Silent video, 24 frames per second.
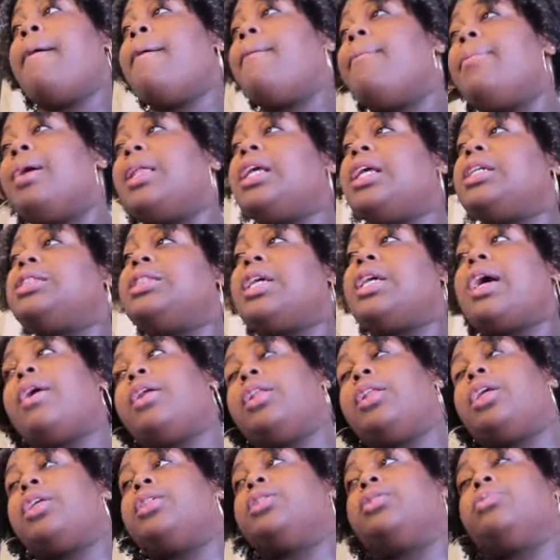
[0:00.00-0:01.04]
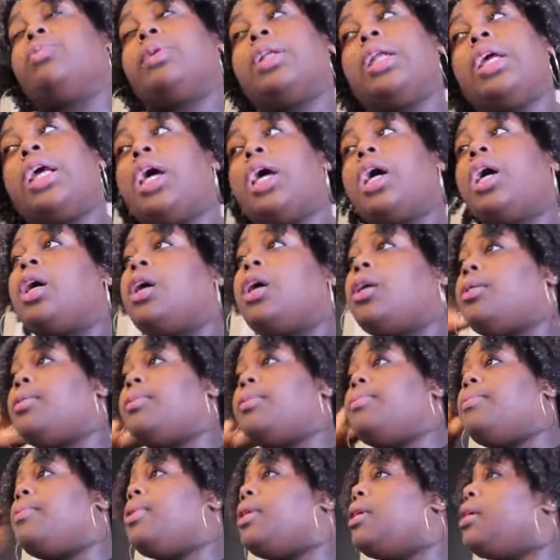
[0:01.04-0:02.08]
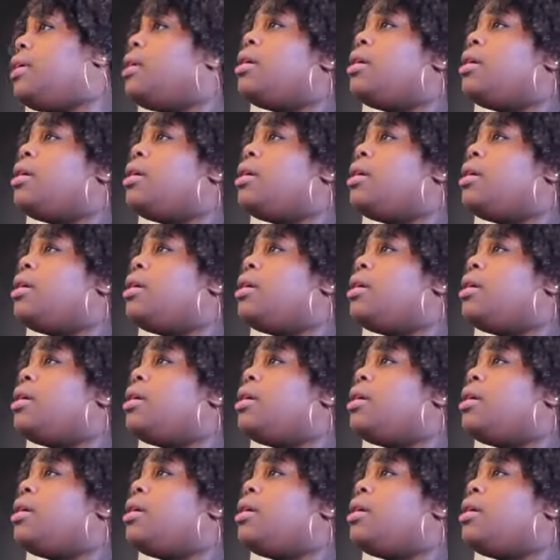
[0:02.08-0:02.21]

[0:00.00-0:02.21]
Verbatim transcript: but let's see how it looks when it, um,